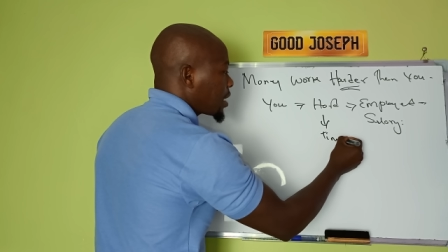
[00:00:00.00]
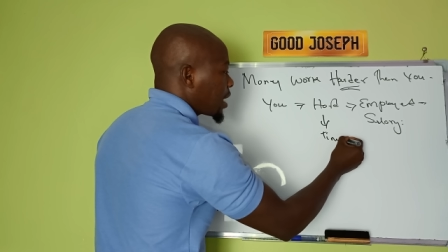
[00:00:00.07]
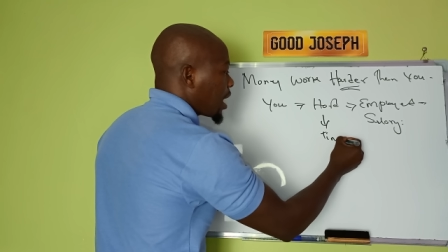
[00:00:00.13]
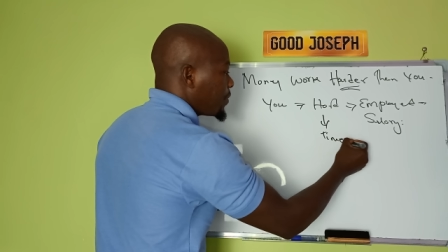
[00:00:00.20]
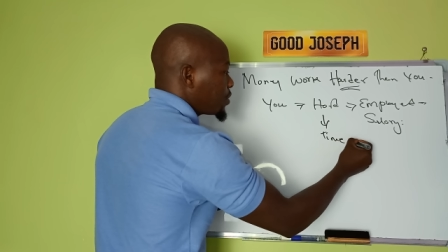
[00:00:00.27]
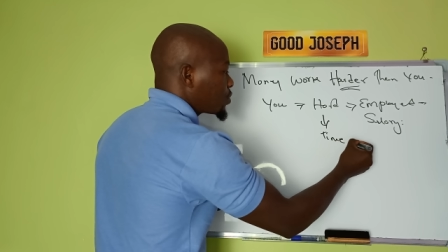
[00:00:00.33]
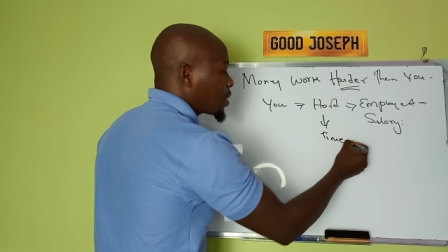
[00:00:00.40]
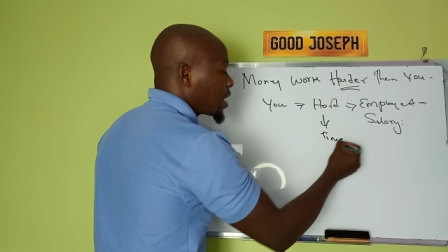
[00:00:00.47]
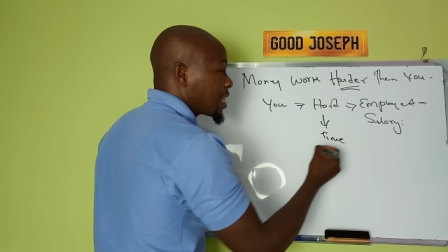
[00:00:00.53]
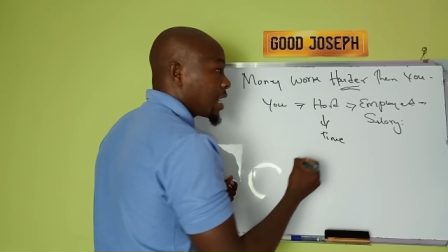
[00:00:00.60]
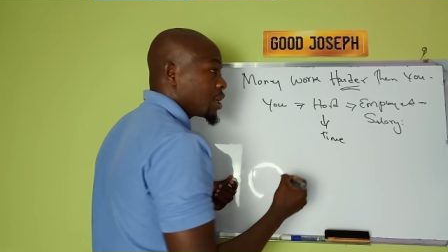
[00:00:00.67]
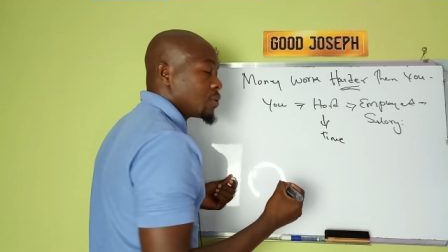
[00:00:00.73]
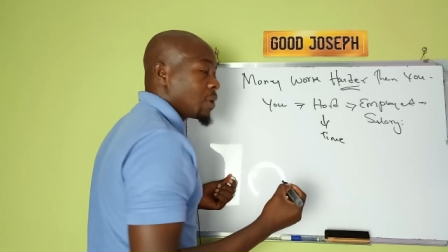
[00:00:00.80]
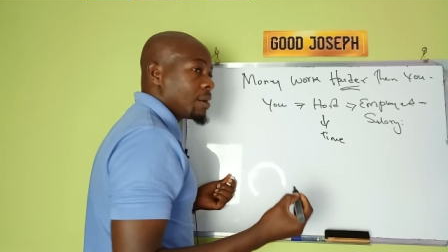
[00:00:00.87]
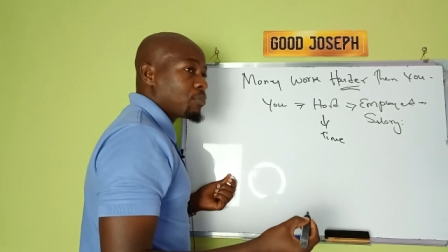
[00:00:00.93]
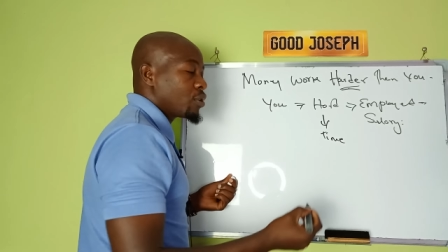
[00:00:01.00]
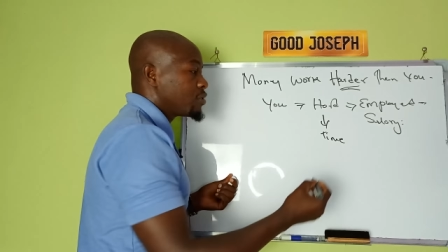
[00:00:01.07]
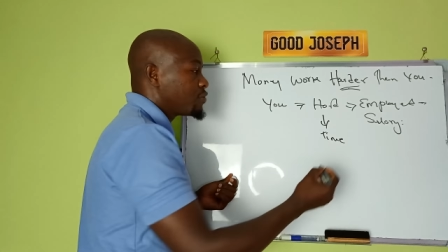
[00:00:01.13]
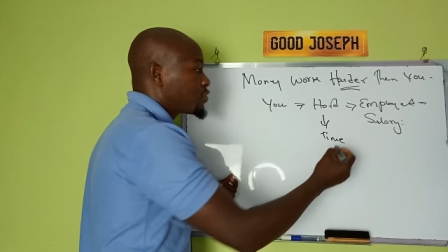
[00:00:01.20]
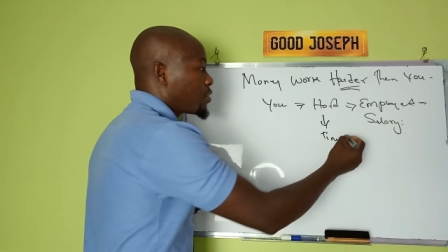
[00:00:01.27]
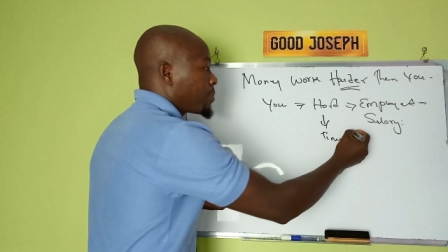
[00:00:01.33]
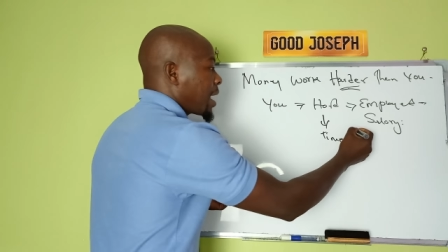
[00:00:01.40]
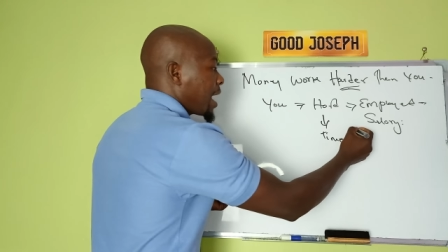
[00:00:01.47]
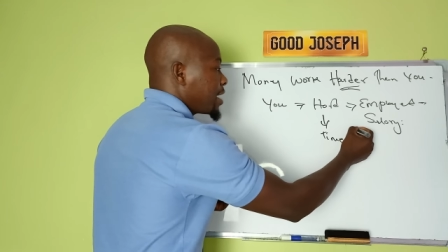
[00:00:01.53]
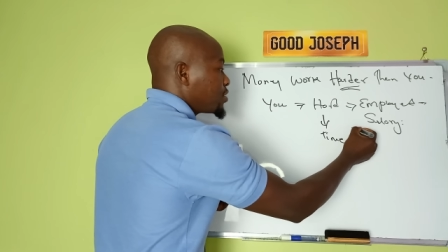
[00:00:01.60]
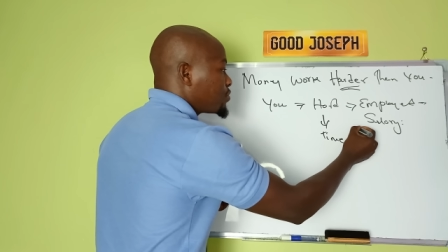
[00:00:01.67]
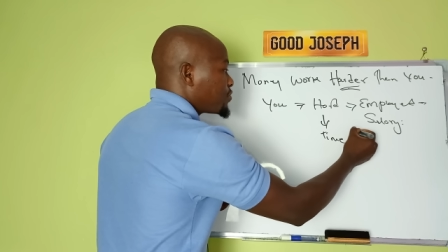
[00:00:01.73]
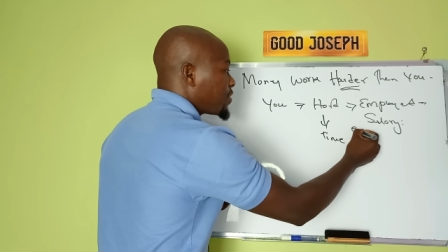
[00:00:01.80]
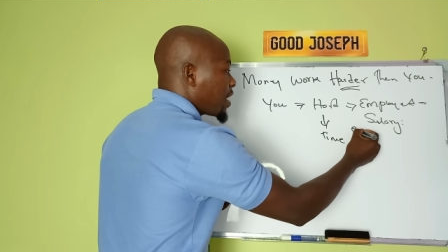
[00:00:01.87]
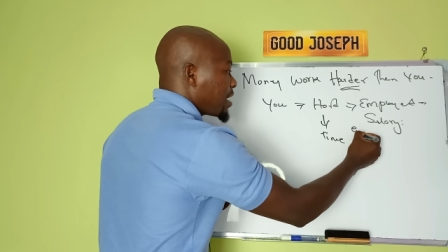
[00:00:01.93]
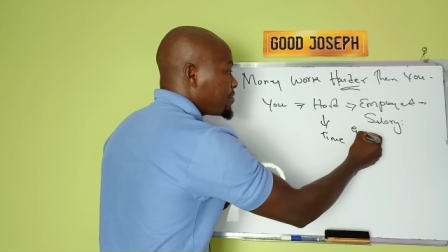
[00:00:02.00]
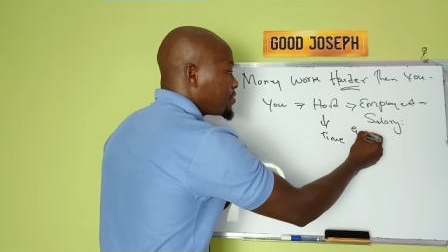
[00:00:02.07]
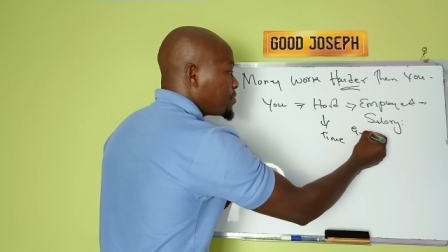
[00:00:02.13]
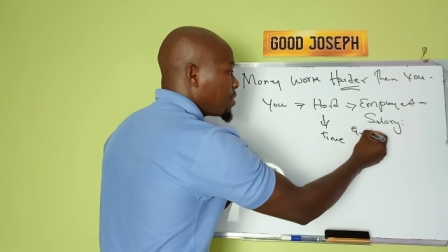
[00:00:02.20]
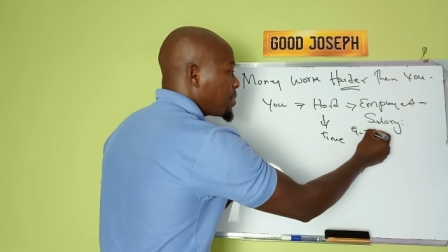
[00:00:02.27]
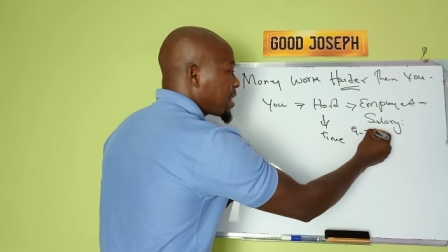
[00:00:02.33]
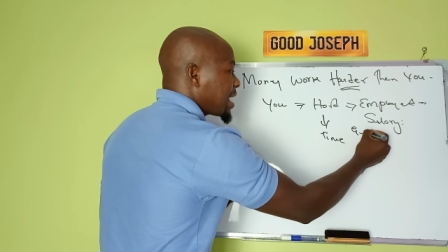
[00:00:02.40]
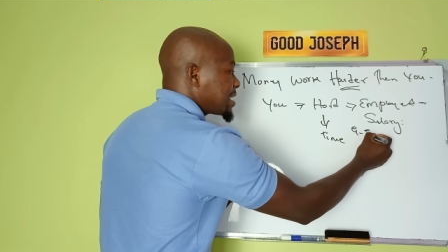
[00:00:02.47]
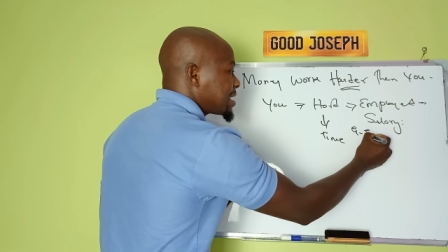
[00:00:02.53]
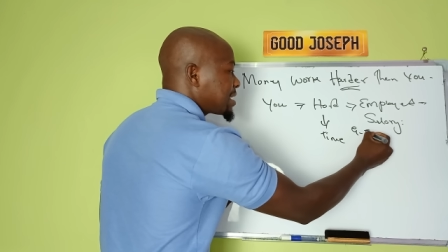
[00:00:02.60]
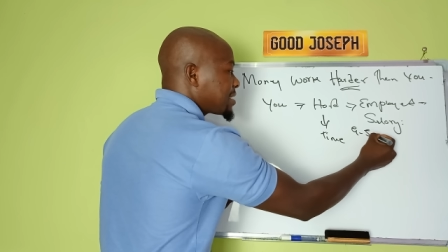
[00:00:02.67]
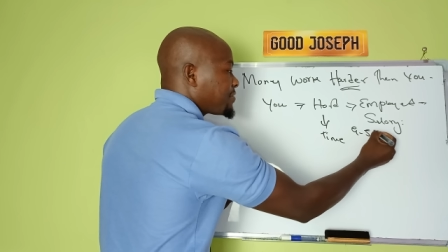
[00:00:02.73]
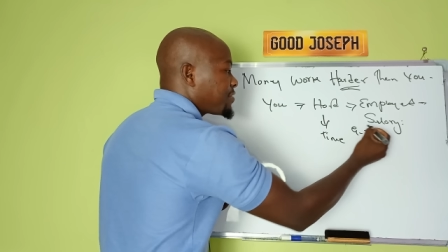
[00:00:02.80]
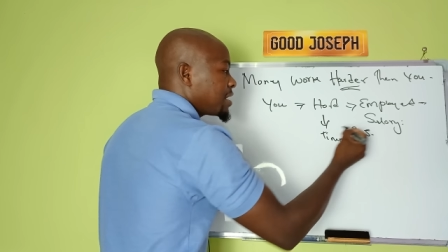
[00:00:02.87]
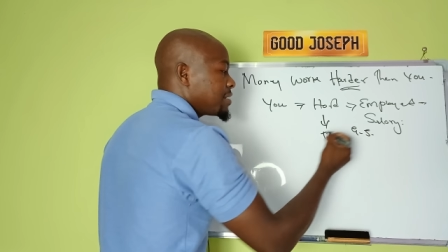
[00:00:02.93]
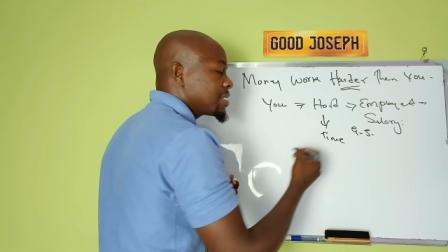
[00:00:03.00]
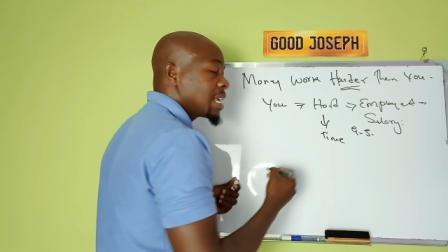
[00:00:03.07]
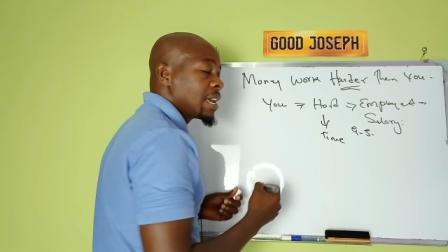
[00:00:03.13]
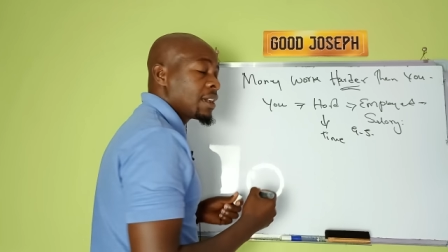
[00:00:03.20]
Are we together? You are employed from 9 to 5. Remember that phrase?